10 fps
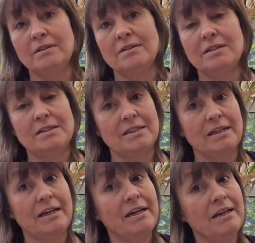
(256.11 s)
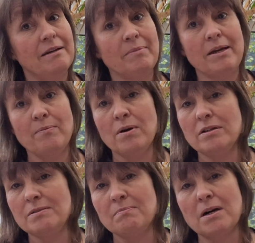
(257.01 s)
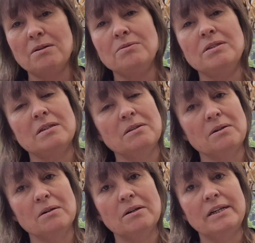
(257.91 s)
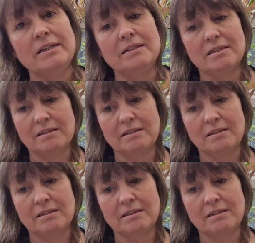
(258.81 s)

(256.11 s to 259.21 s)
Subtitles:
to see him he was most annoyed.